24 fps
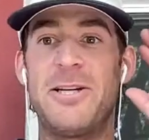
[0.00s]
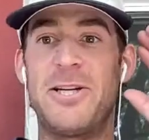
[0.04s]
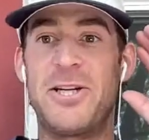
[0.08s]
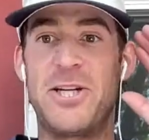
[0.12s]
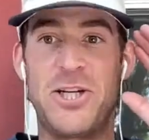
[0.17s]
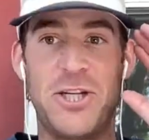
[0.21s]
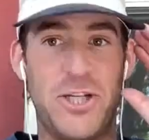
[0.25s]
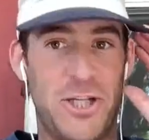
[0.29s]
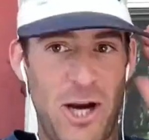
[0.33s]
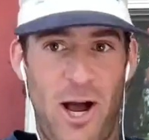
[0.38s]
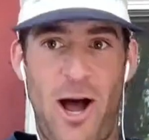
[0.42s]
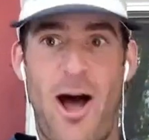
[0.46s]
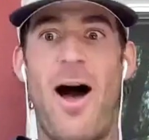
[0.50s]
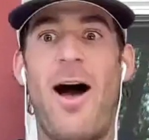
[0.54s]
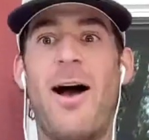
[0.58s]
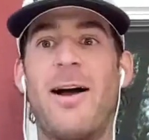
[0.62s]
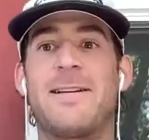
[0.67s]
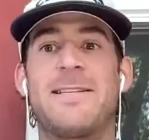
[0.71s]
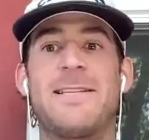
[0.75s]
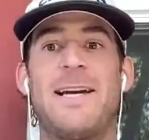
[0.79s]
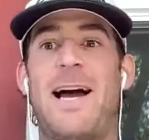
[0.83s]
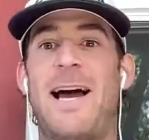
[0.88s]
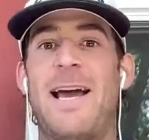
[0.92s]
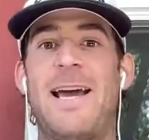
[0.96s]

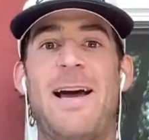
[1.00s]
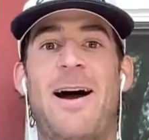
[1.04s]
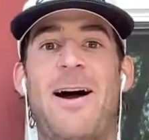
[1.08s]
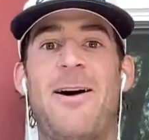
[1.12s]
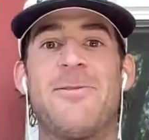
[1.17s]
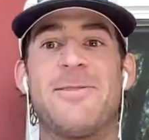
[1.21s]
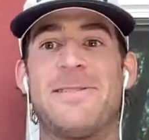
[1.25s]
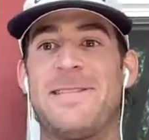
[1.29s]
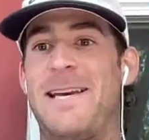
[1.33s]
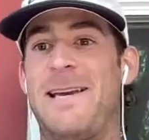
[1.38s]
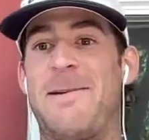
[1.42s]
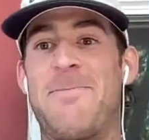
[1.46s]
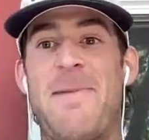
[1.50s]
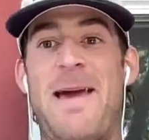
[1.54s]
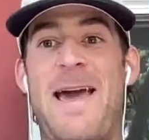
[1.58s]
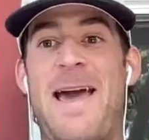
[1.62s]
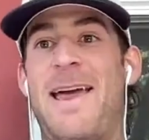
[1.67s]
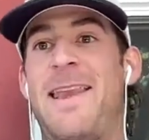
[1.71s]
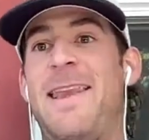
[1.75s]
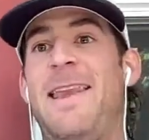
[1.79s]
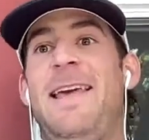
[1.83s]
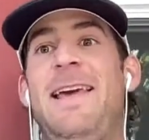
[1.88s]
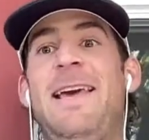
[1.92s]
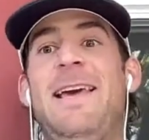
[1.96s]
shocked. I was like,
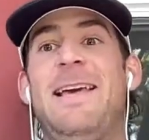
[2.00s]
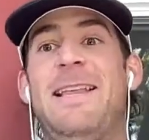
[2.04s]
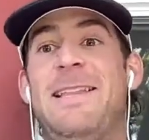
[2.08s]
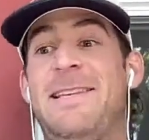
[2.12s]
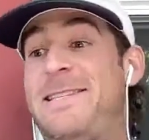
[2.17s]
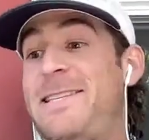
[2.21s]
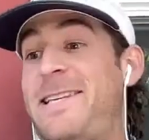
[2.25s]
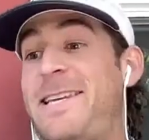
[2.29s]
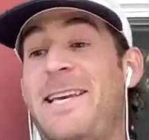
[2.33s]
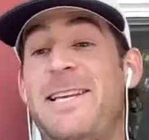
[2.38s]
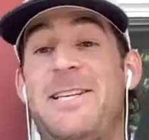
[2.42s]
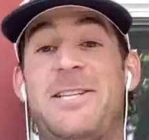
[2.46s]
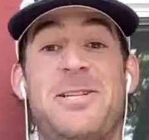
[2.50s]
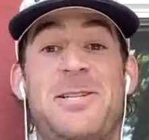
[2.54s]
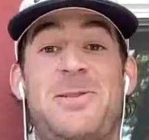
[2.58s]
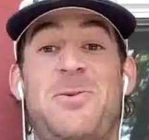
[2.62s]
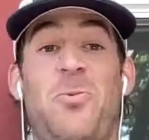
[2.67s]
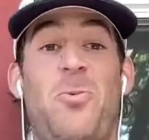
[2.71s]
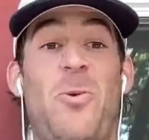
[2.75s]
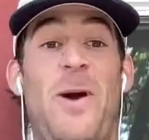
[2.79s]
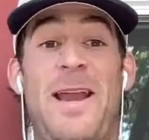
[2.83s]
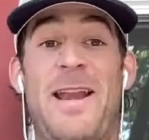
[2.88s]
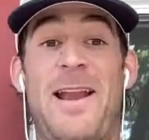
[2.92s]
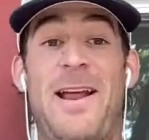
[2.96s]
man, this kid just
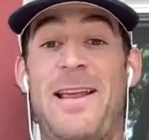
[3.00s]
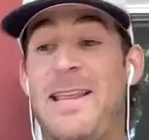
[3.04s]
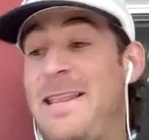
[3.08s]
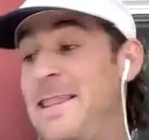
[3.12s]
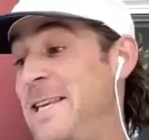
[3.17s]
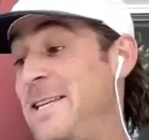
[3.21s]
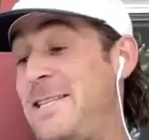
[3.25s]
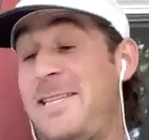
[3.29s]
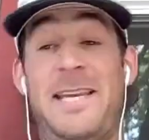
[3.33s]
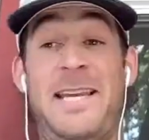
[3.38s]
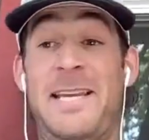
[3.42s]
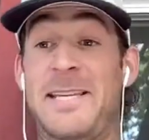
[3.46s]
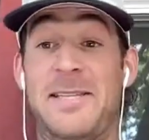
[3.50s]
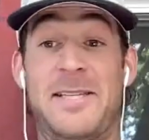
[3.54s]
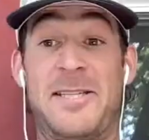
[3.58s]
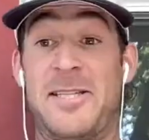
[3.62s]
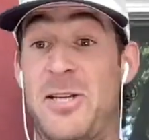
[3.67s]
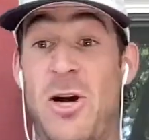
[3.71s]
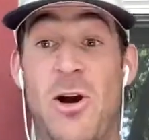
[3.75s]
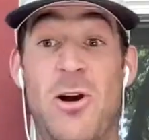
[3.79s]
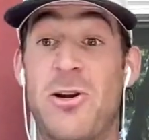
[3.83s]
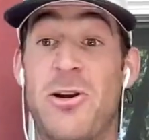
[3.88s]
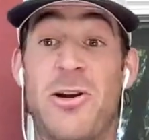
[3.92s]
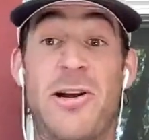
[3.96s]
went he's a
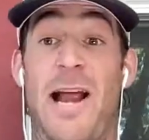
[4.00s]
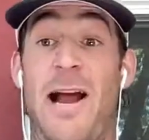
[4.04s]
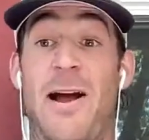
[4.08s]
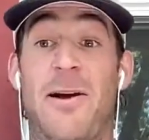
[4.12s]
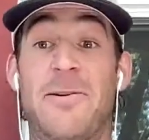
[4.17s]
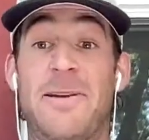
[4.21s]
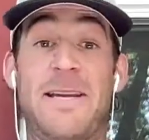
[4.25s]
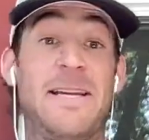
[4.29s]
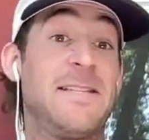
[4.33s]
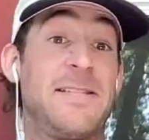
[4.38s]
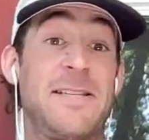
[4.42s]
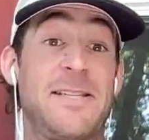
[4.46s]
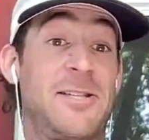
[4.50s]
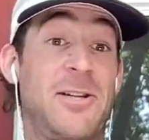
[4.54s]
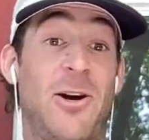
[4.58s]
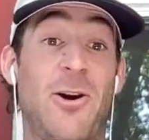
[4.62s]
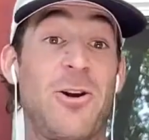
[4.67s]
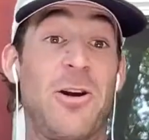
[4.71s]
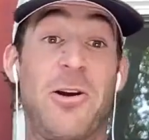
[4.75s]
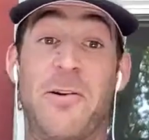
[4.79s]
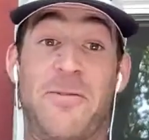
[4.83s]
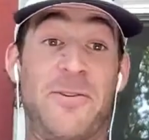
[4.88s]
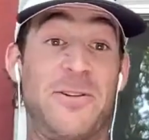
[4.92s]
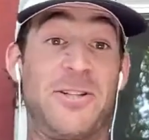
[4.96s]
starter now. He's a
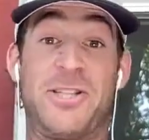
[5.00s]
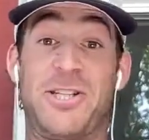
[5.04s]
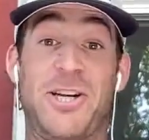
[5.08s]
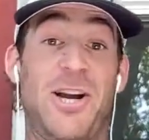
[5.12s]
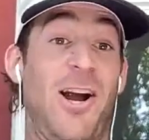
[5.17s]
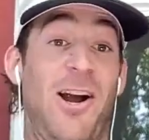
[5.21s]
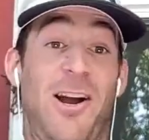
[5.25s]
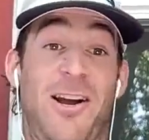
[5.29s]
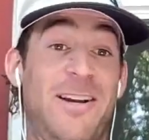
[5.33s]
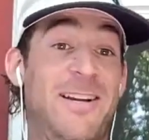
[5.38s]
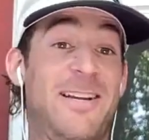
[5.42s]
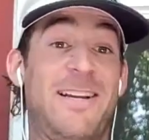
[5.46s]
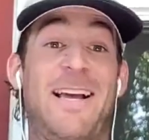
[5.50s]
starter for sure.